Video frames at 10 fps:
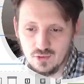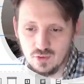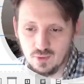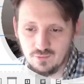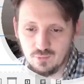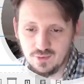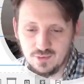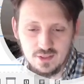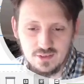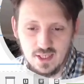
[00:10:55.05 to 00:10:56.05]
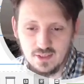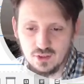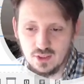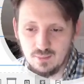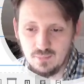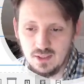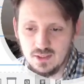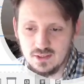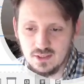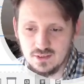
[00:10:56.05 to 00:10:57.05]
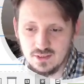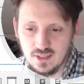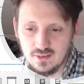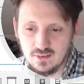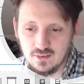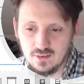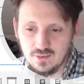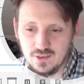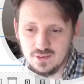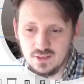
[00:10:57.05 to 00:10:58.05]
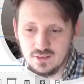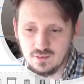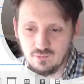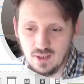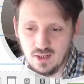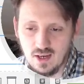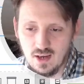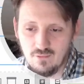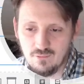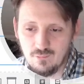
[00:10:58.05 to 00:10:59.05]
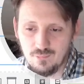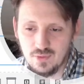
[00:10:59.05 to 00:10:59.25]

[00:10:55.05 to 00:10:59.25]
So what this actually means is that this is 1/2